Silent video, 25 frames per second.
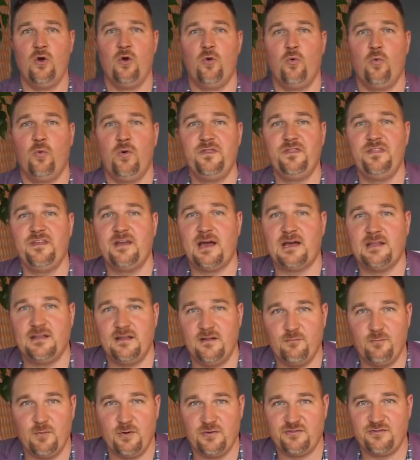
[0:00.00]
One thing I
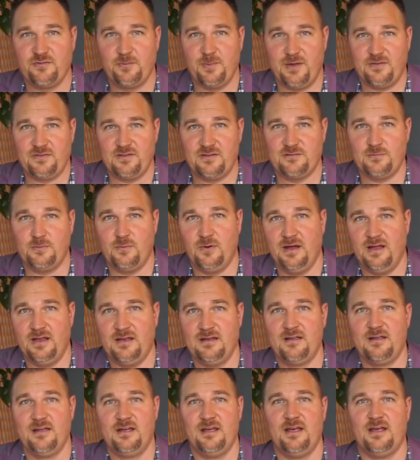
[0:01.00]
love most about this wine
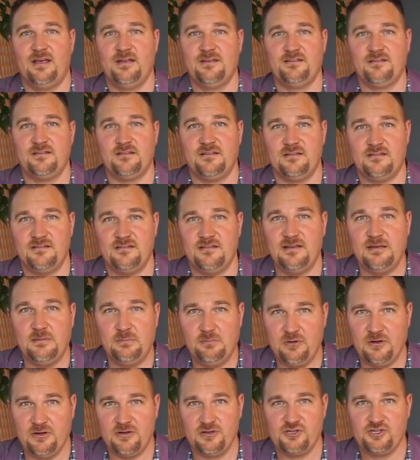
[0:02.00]
is the deep
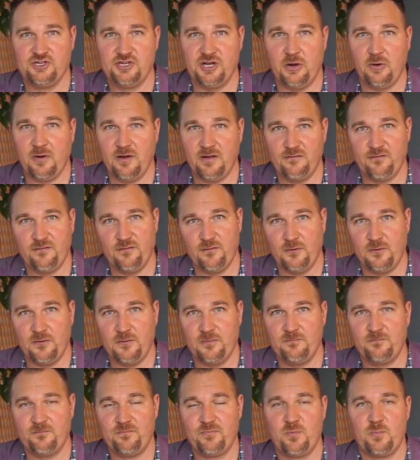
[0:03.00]
cherry fruit.
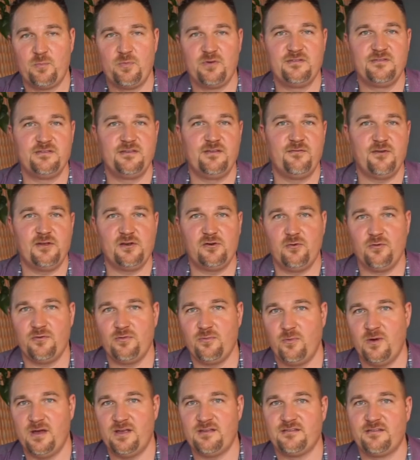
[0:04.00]
Pacific
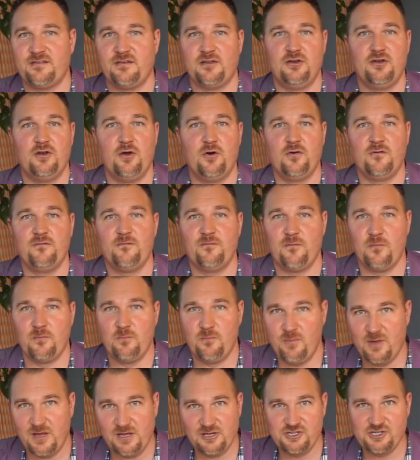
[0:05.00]
Northwest, known for
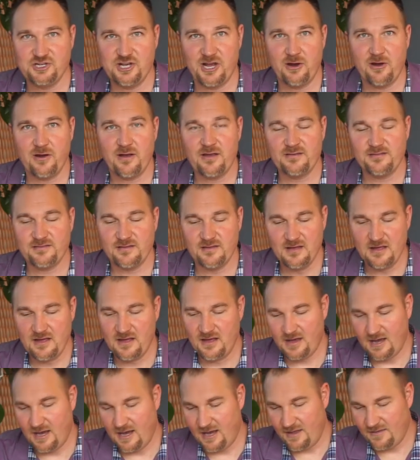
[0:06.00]
Bing cherries.
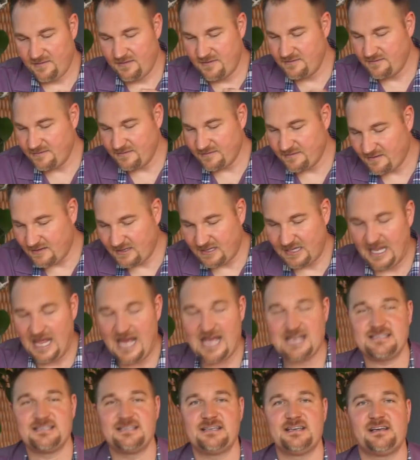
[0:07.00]
This is
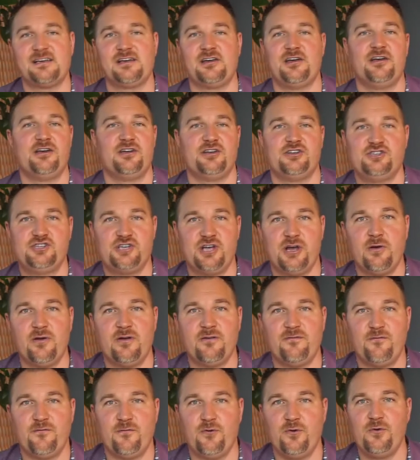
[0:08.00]
classic cherry
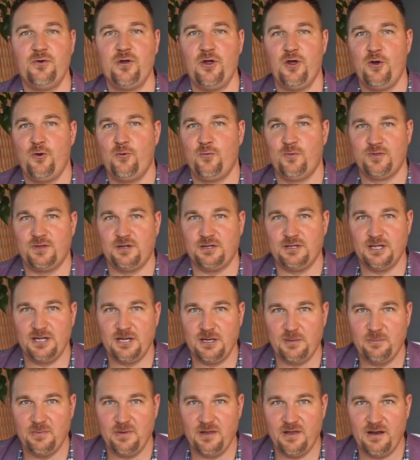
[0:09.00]
fruit with a
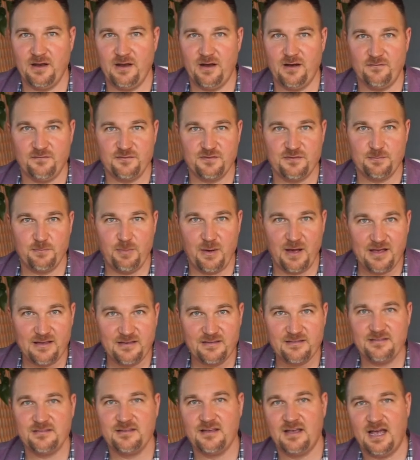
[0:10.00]
little bit of
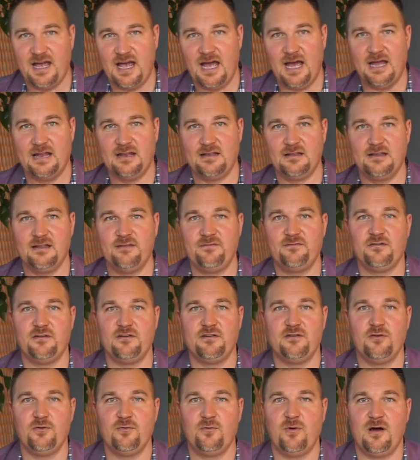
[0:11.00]
spice and
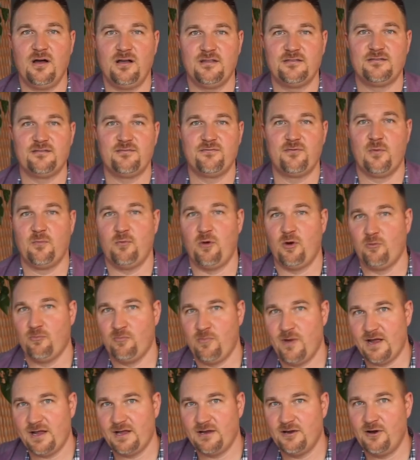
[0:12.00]
lifted nuance from
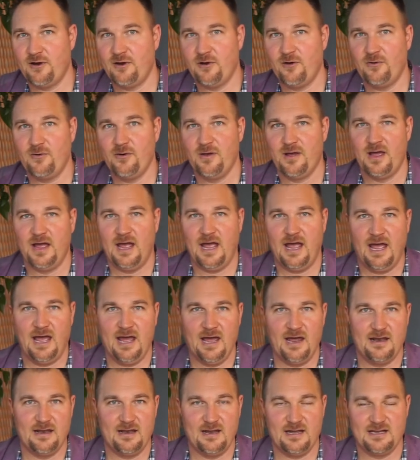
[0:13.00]
oregano
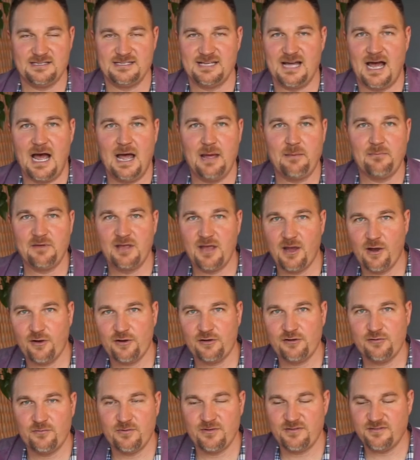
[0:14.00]
and thyme
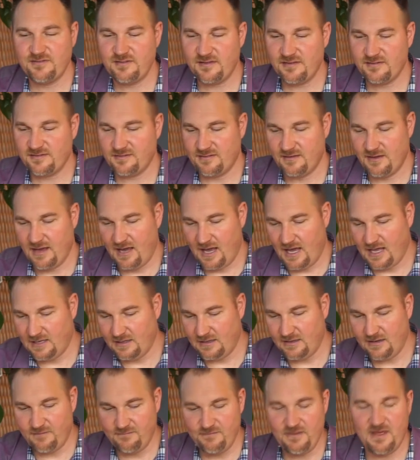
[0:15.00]
characteristics. I
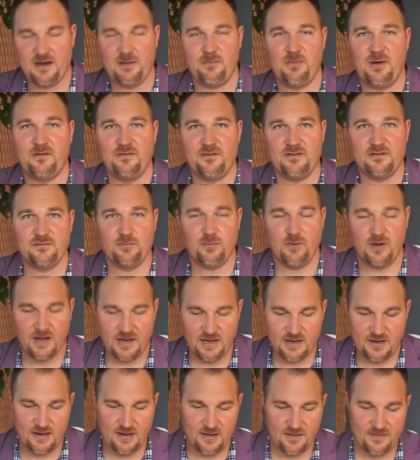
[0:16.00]
love that about this
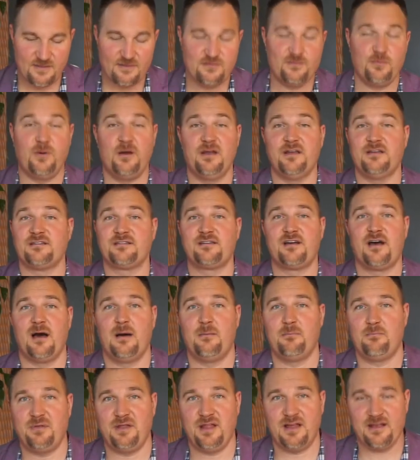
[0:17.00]
wine. This wine is
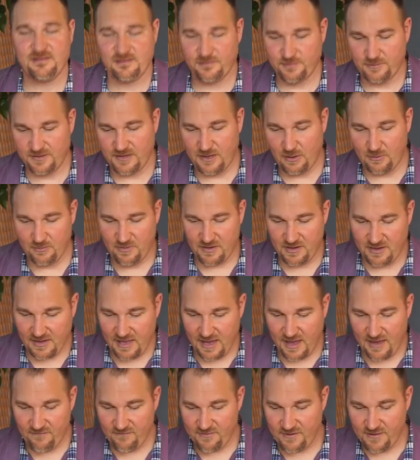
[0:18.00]
complex without being
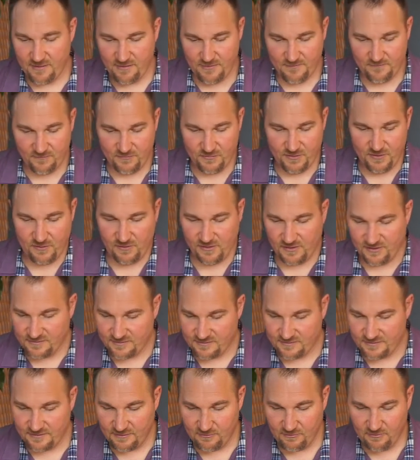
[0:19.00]
heavy. You can
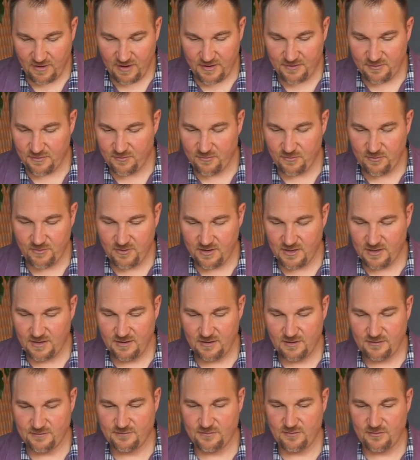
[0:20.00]
see right through it,
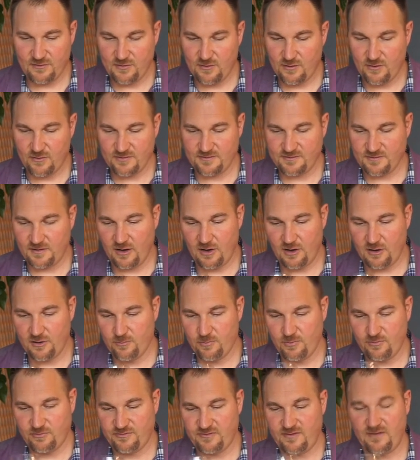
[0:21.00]
so you know it's
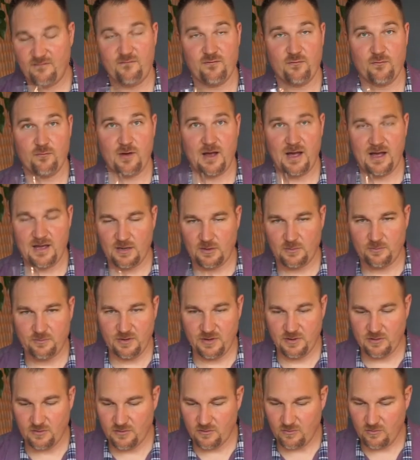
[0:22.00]
100% varietal
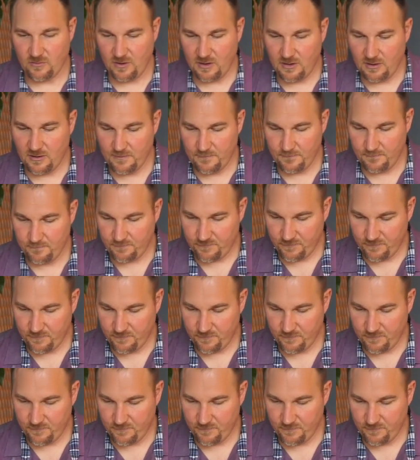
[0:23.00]
Pinot Noir.